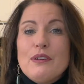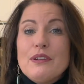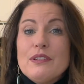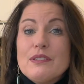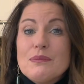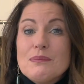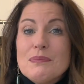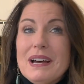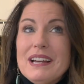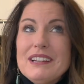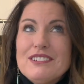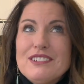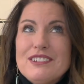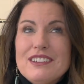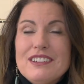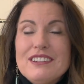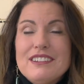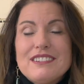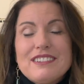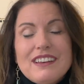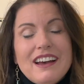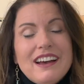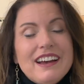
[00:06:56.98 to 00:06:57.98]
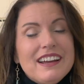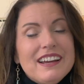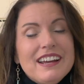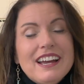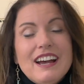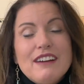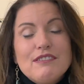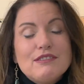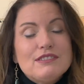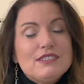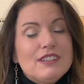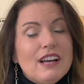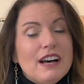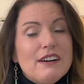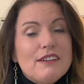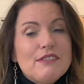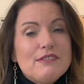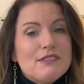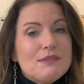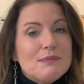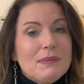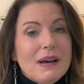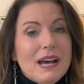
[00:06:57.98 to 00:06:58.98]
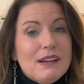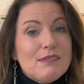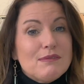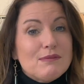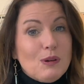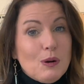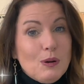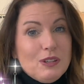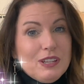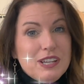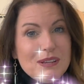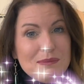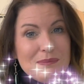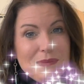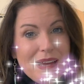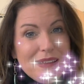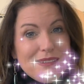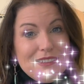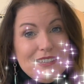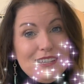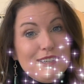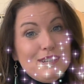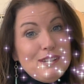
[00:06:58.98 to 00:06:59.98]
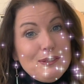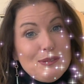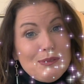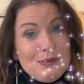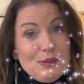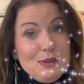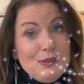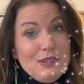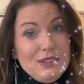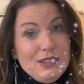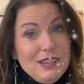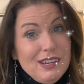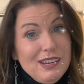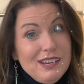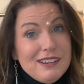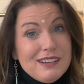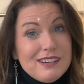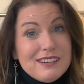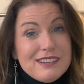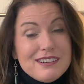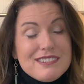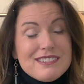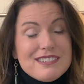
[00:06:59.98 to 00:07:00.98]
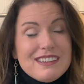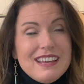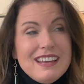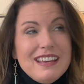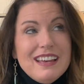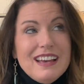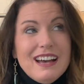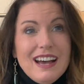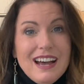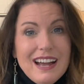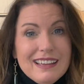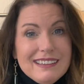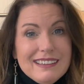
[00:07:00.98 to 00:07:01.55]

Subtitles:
as much as I have loved my rolling method through the years, I